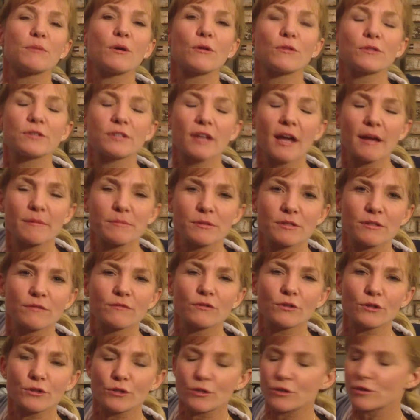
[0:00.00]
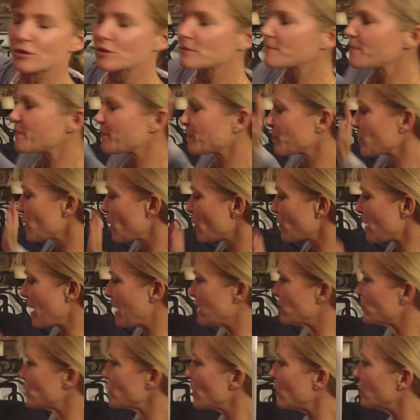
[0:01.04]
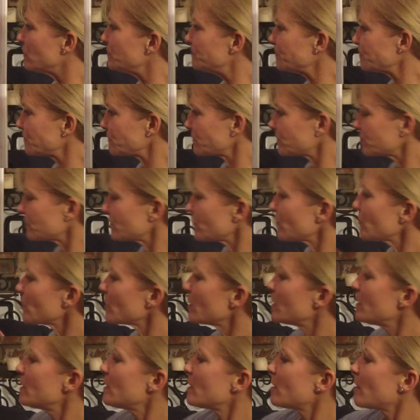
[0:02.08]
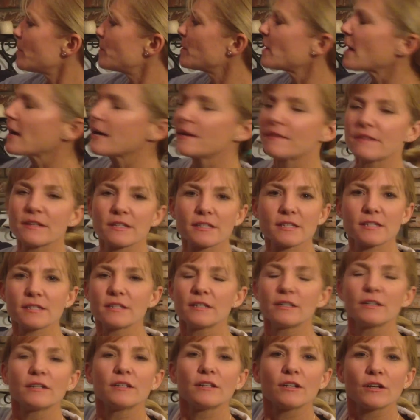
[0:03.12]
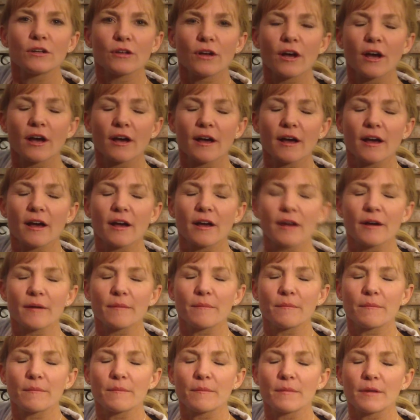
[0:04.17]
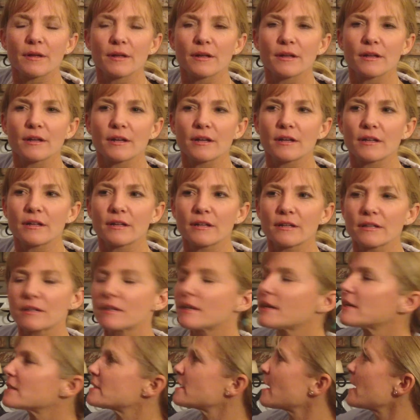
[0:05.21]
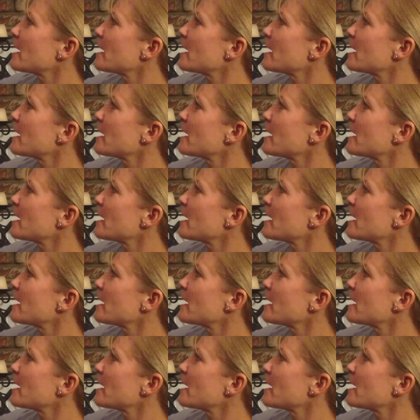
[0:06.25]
both types of learners. Okay, so applying this, as